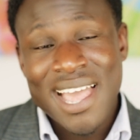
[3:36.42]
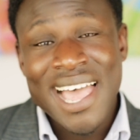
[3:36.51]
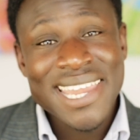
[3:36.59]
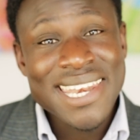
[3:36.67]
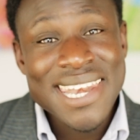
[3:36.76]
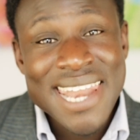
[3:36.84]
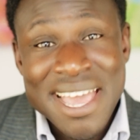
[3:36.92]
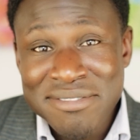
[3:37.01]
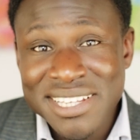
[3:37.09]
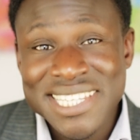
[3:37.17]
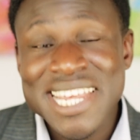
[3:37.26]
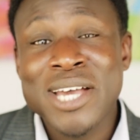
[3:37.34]
I
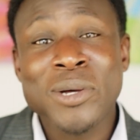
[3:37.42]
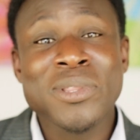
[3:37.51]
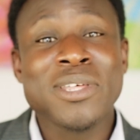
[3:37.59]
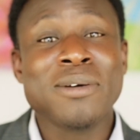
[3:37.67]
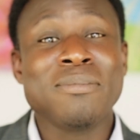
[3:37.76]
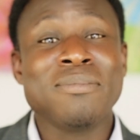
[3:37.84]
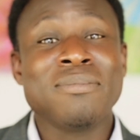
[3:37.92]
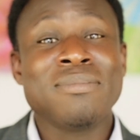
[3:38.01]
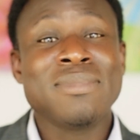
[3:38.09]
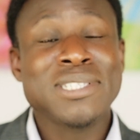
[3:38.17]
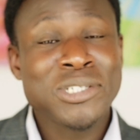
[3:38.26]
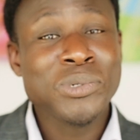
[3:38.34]
never tell them
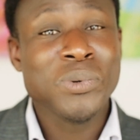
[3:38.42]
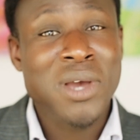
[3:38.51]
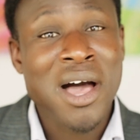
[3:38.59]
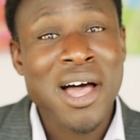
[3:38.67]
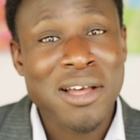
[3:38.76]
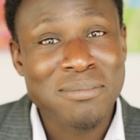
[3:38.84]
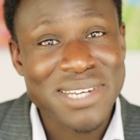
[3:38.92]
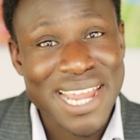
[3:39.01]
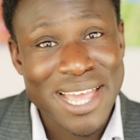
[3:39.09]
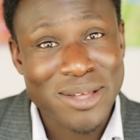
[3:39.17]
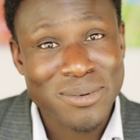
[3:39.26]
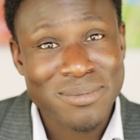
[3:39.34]
to calm
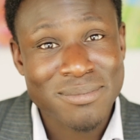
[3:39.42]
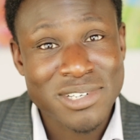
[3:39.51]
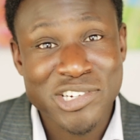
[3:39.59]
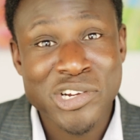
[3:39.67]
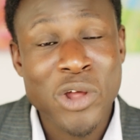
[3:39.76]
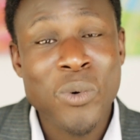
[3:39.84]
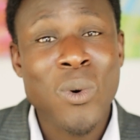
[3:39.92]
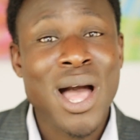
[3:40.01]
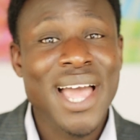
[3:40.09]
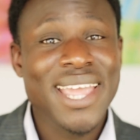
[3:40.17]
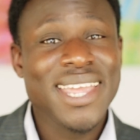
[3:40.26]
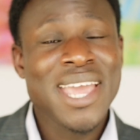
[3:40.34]
down. Do you know
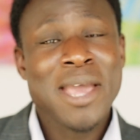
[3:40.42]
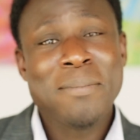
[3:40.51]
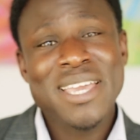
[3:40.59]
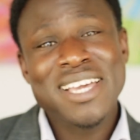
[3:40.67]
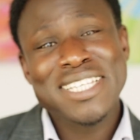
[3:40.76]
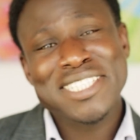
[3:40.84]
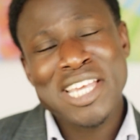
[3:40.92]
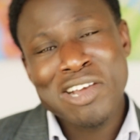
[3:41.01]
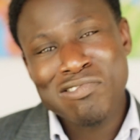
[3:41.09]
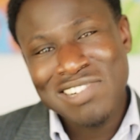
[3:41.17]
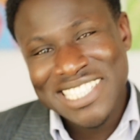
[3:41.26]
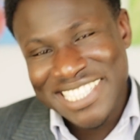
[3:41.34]
why? Because
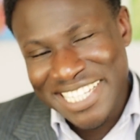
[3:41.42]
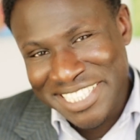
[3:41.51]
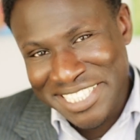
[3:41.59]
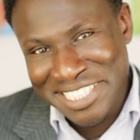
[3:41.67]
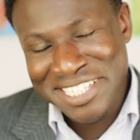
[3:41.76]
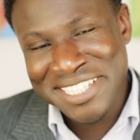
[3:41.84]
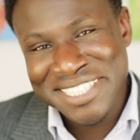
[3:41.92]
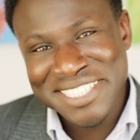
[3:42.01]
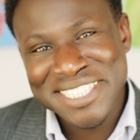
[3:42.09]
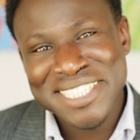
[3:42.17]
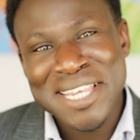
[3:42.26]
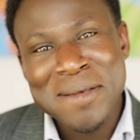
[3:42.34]

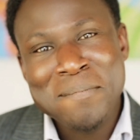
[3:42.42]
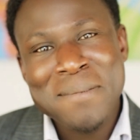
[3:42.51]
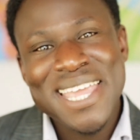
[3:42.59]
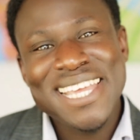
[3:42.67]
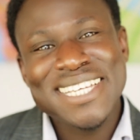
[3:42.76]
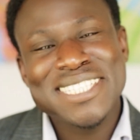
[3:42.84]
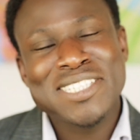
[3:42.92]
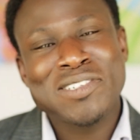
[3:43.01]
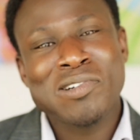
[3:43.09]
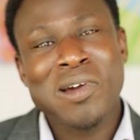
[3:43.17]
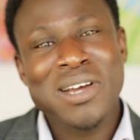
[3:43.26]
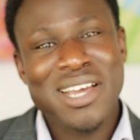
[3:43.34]
resistance makes
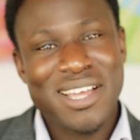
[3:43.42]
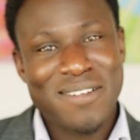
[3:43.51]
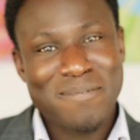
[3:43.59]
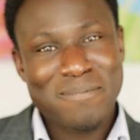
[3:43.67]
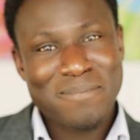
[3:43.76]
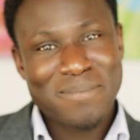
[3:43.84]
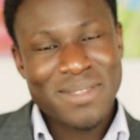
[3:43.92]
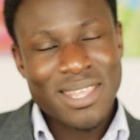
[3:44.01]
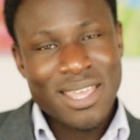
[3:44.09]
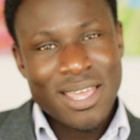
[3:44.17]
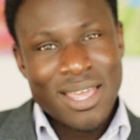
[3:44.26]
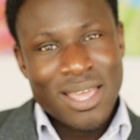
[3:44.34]
stronger.
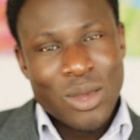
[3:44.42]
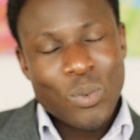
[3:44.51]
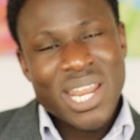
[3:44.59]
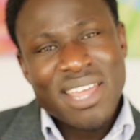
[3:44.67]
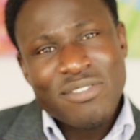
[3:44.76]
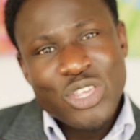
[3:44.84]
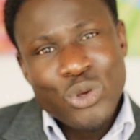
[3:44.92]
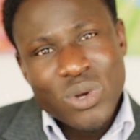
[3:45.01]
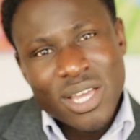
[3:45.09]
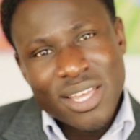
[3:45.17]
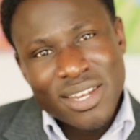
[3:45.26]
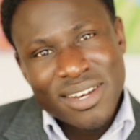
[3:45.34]
Whenever you
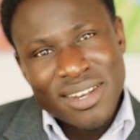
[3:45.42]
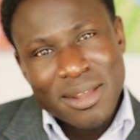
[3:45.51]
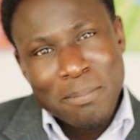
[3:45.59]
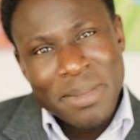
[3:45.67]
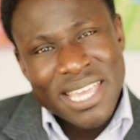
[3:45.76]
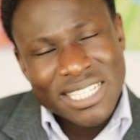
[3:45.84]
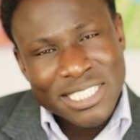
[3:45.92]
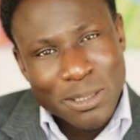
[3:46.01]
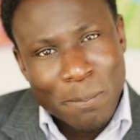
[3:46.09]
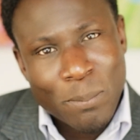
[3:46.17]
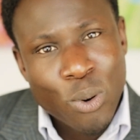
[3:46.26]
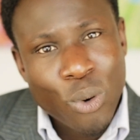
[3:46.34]
can be a
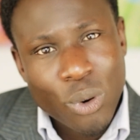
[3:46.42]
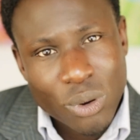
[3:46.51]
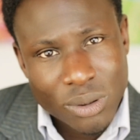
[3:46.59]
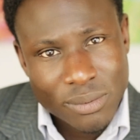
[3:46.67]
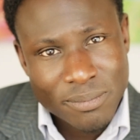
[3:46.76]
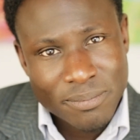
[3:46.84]
support